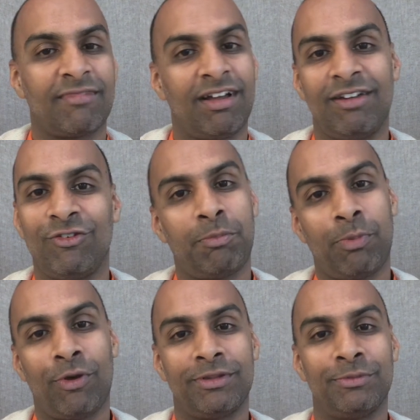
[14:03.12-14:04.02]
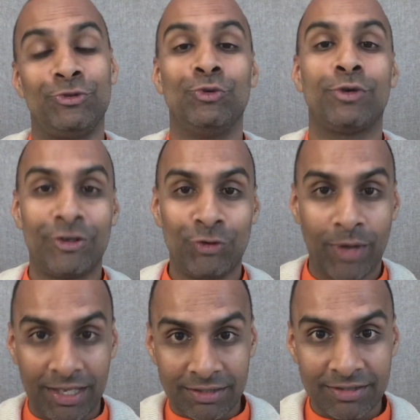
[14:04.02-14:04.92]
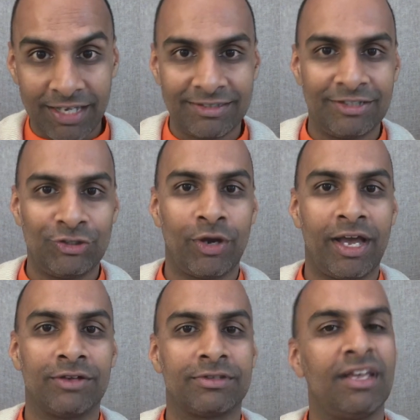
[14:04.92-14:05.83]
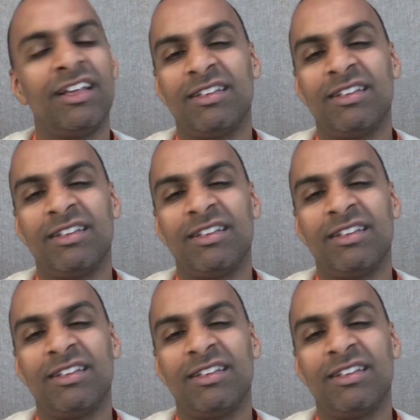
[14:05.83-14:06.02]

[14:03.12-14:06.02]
Not possible. You can do exercise in your house.